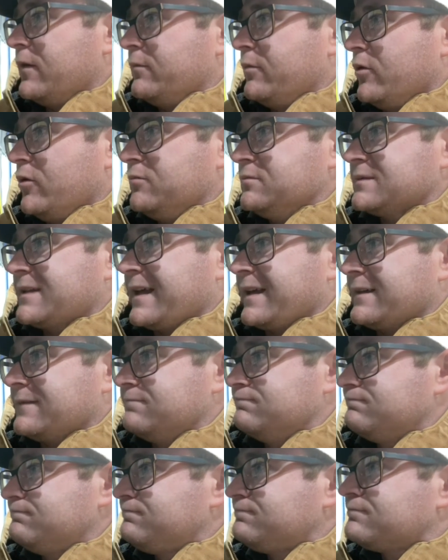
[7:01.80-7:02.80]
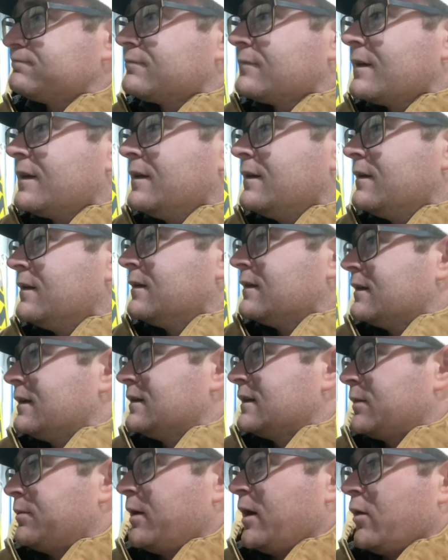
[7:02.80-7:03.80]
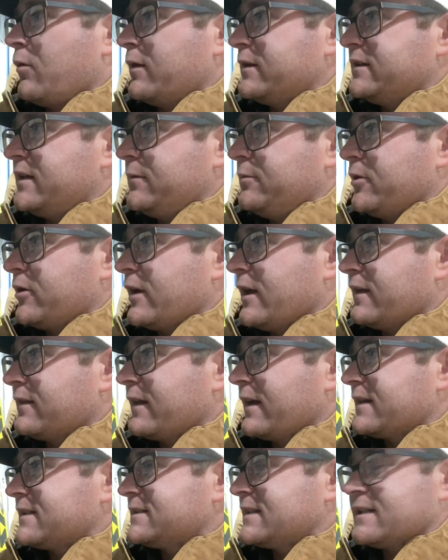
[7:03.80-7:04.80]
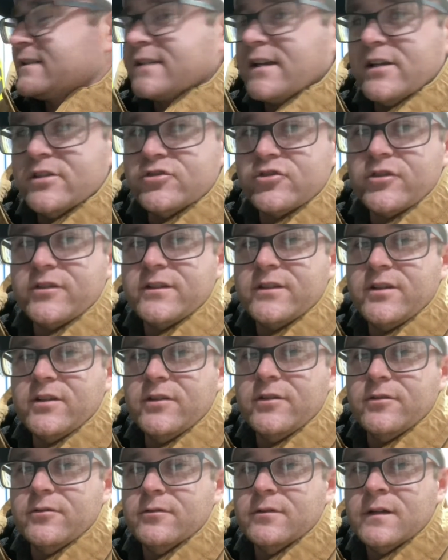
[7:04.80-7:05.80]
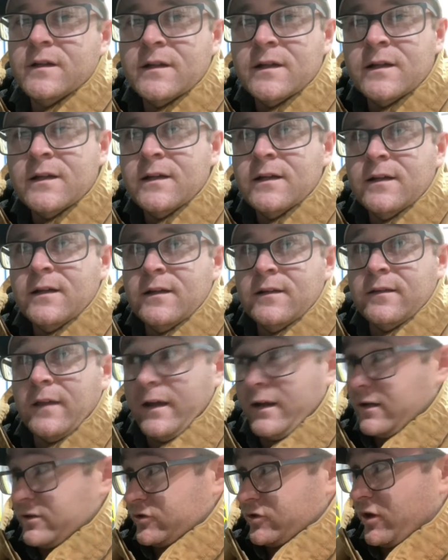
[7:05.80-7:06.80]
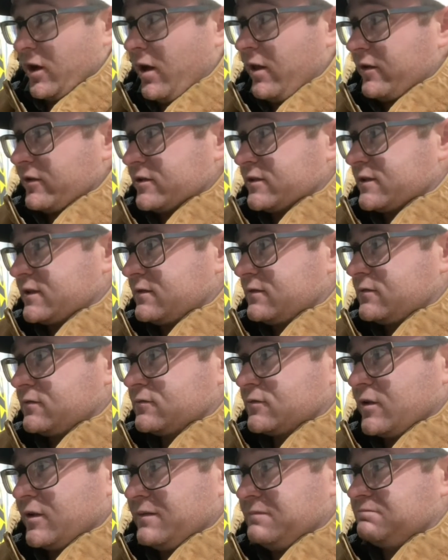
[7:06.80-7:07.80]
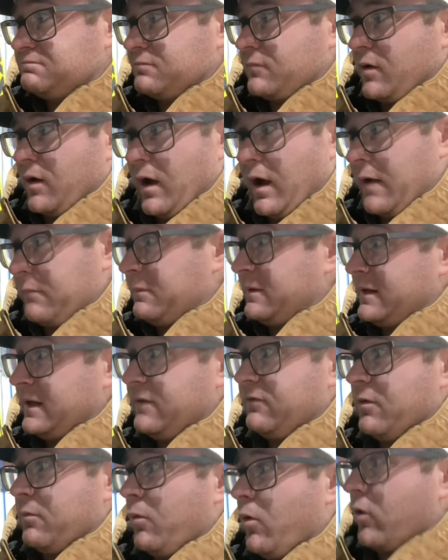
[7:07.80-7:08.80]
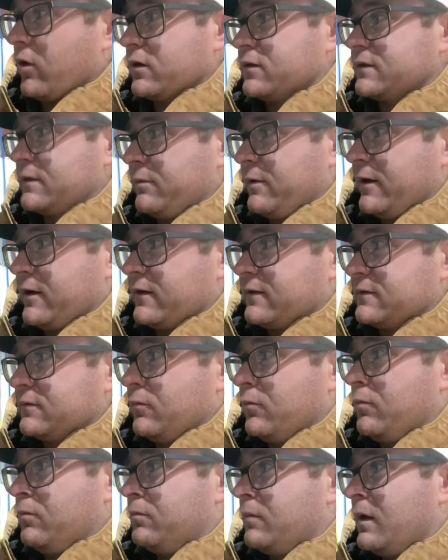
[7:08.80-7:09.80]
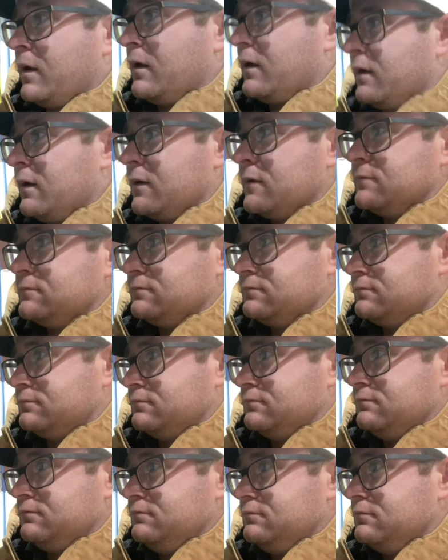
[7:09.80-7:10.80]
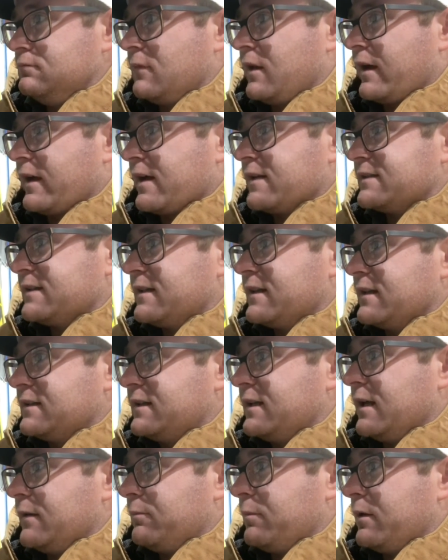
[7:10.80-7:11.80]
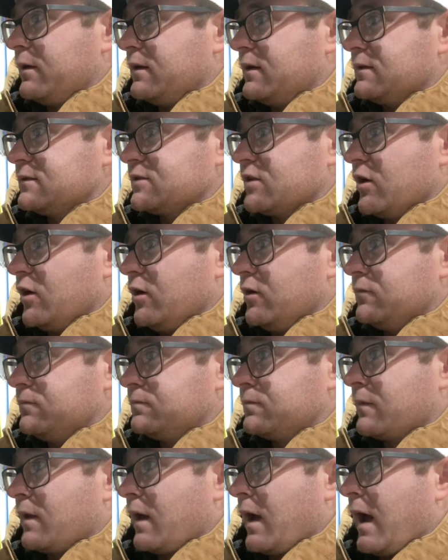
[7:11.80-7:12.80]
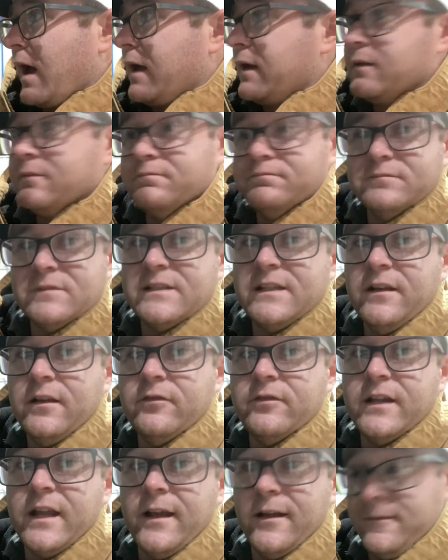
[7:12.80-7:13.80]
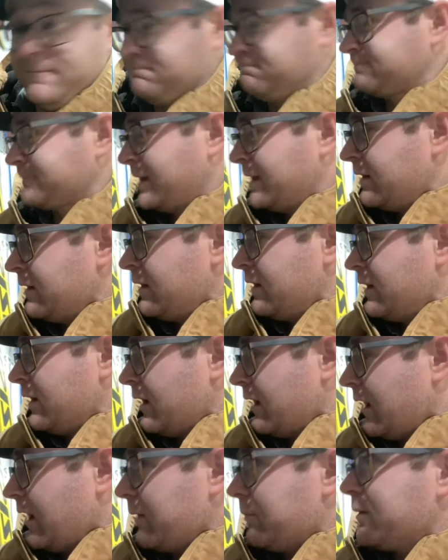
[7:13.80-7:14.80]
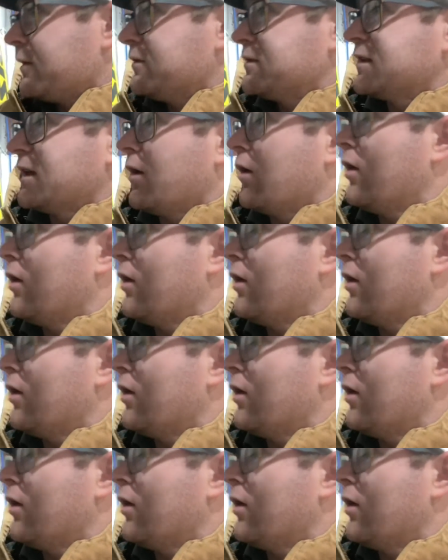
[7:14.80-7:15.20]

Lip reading: booms, like depending on what tip you're getting, like $600 to $900 to, even more depending on, like I said, the tip. So steal the deal. It was a